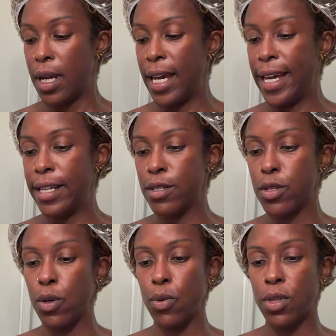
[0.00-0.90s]
And
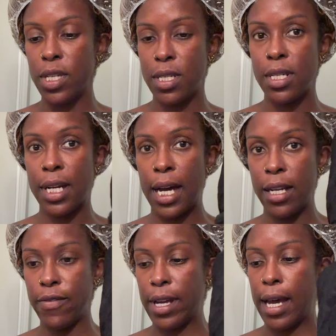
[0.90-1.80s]
so this is the
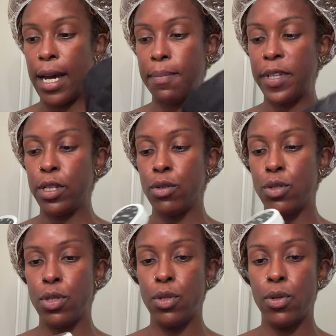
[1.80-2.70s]
kind of cap that you
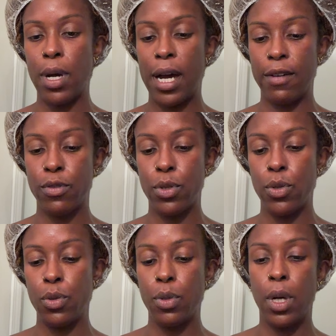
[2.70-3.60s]
do have
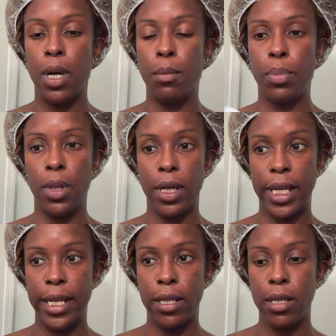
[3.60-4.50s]
to plug
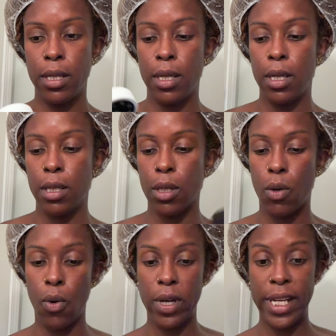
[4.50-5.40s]
in. The
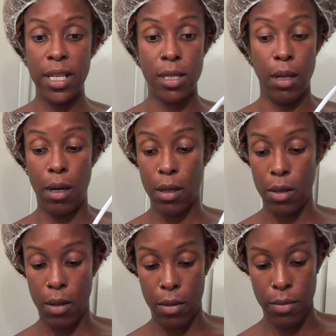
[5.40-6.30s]
cord is long
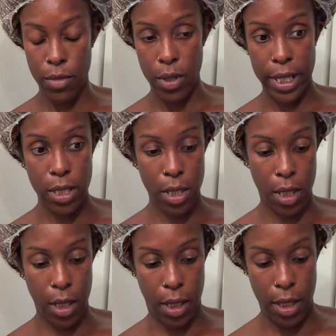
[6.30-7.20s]
though, so that's
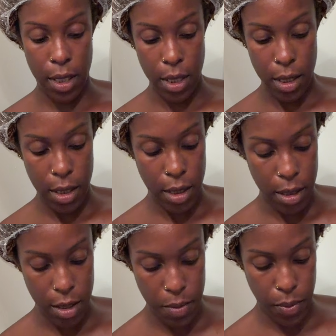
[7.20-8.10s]
good.
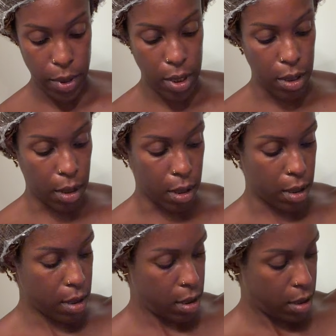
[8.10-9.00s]
It's pretty
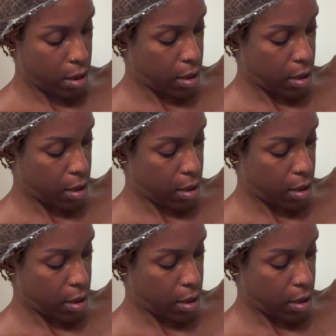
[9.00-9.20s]
long.